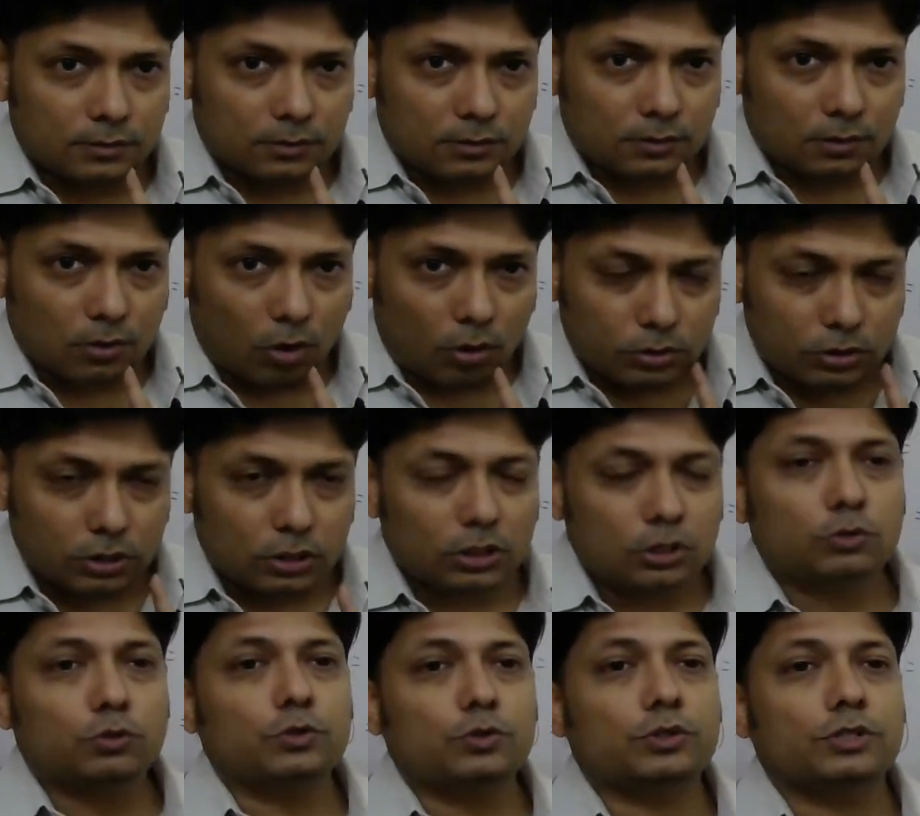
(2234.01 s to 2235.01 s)
continue
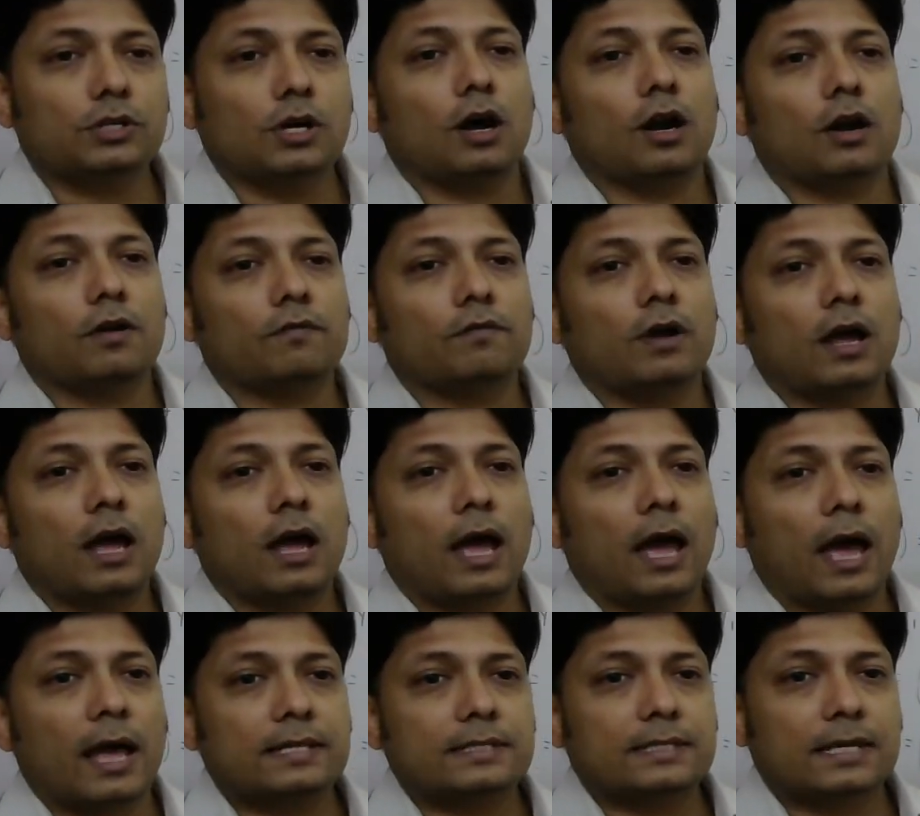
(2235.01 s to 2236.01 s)
to serve
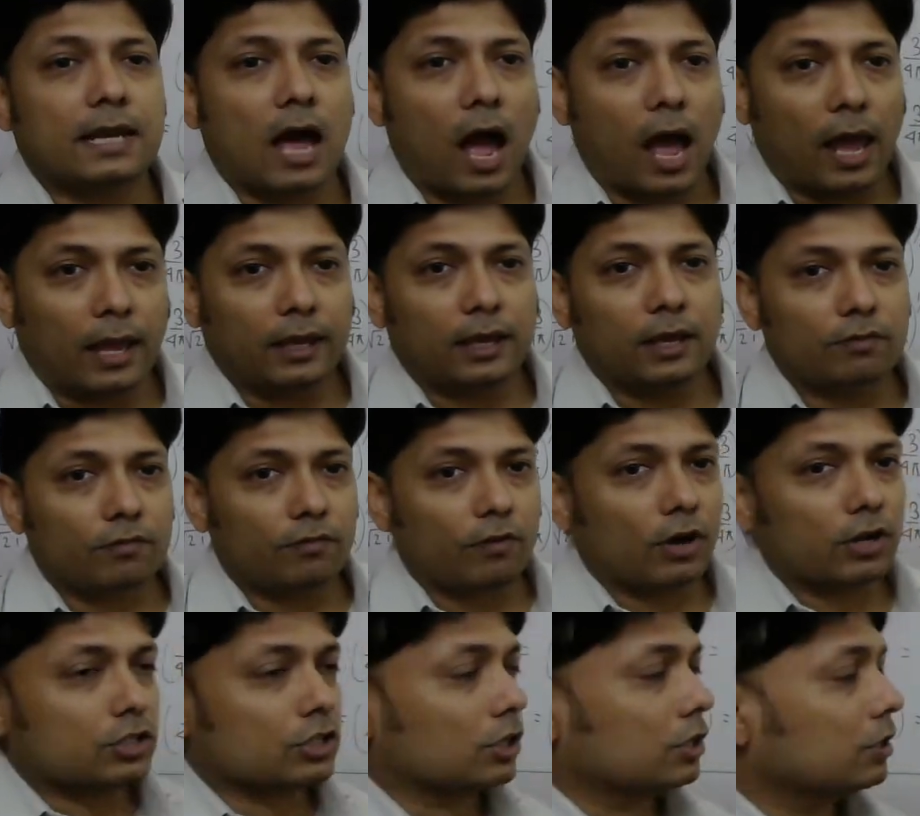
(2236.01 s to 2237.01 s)
as an
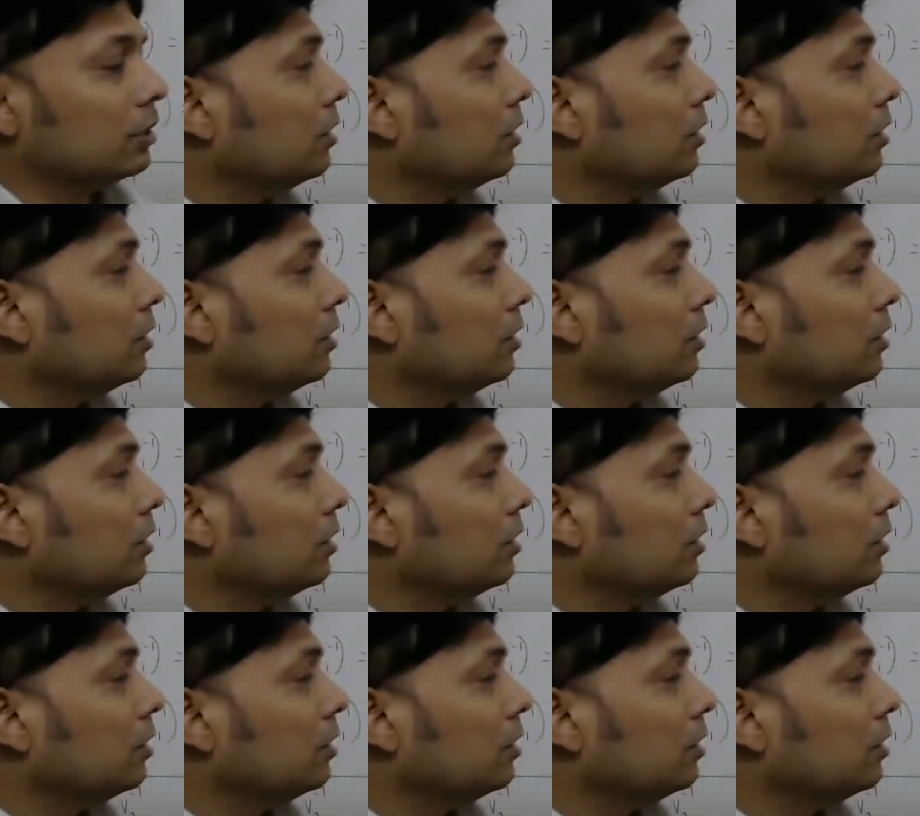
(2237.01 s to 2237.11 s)
eigenfunction